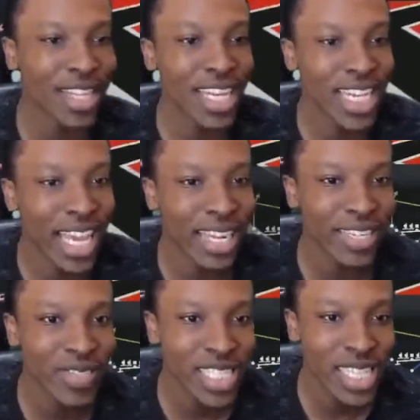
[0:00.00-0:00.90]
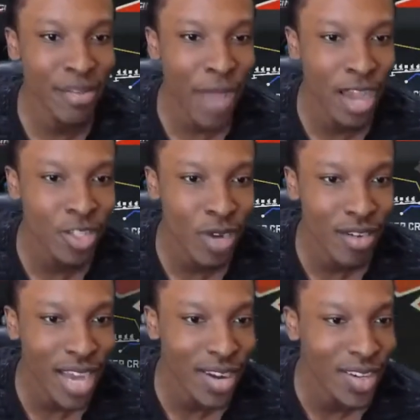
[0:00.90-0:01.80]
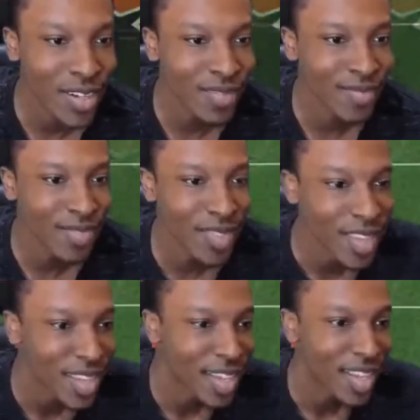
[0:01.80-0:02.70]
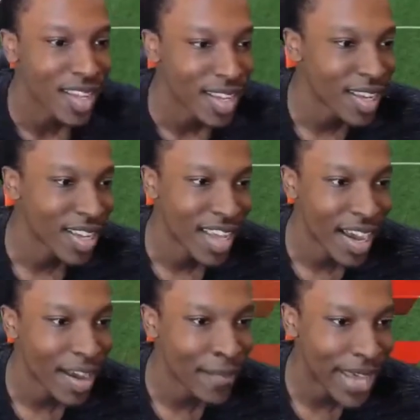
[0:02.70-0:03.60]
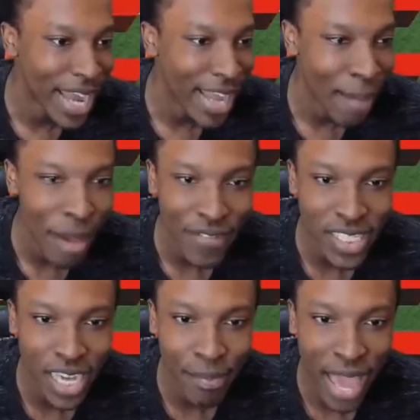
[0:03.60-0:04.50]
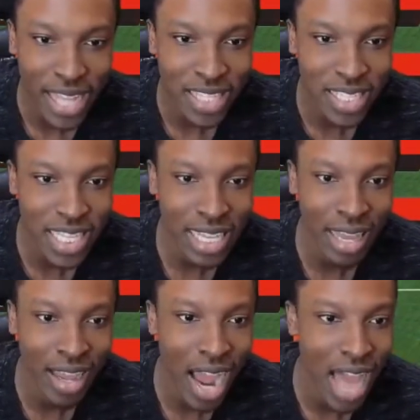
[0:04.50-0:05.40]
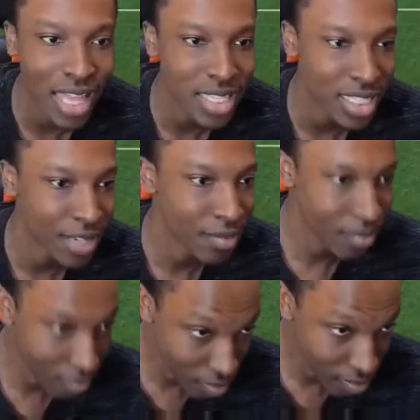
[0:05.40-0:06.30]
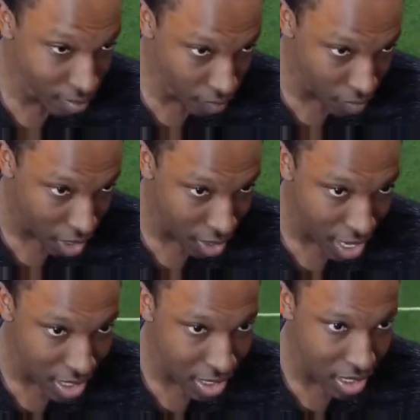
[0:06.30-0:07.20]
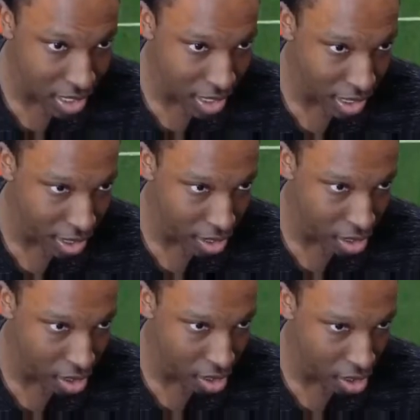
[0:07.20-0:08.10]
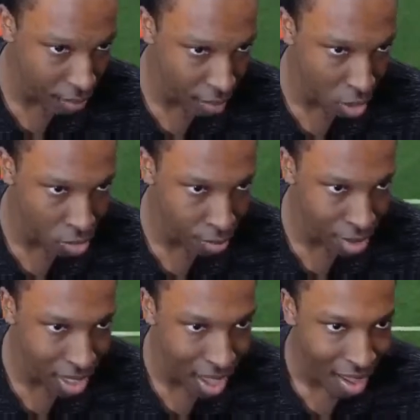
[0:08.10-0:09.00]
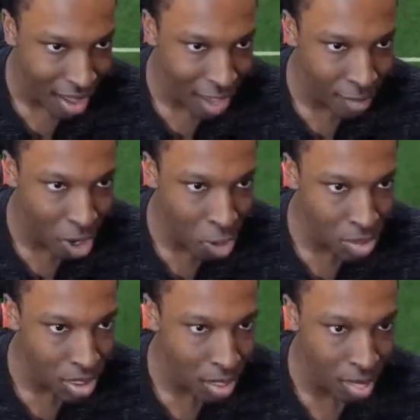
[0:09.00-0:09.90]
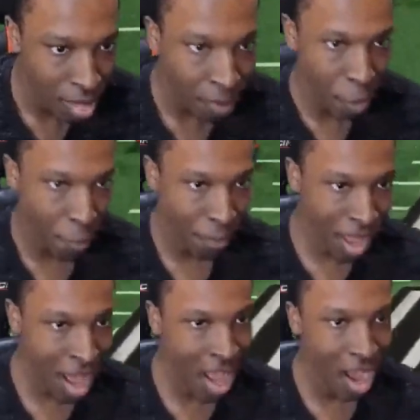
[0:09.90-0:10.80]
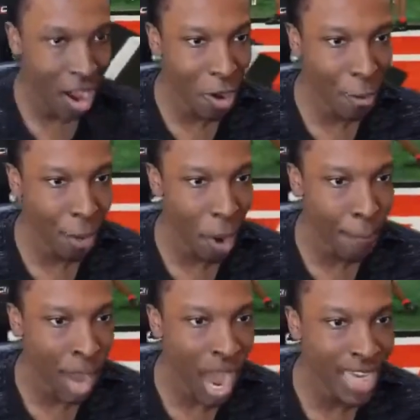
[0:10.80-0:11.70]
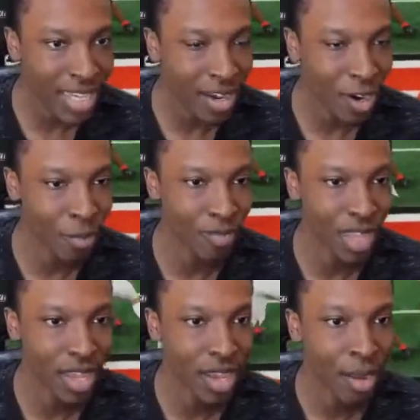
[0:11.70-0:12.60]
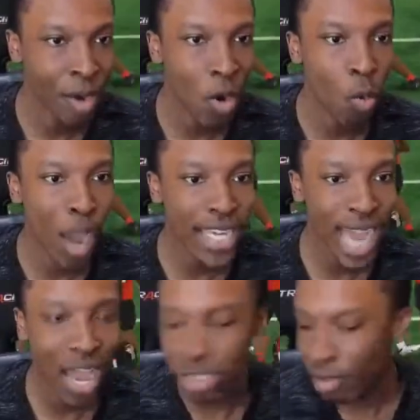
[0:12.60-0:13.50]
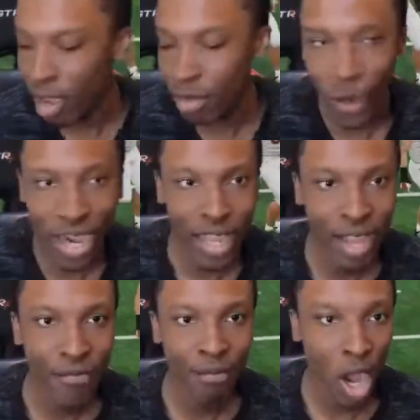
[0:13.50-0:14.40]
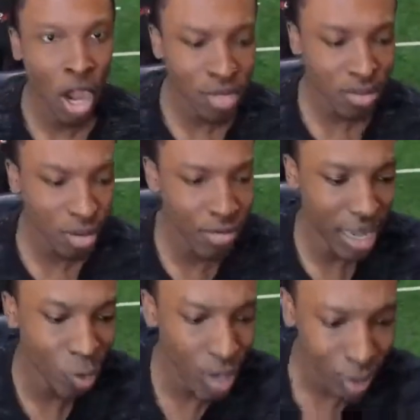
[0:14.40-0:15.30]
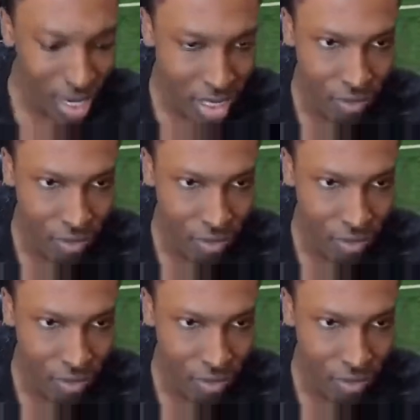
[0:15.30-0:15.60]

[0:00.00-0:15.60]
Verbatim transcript: did he get? Was he in bounds or whatever? I don't know. Oh man, I, I'm about to check back and see. All right, let's see. Let's see here, bro. If Mahomes, bro, oh, bro, potty, oh, bro, Whitehouse Mahomes. Where Mahomes is from? Like, where, where is he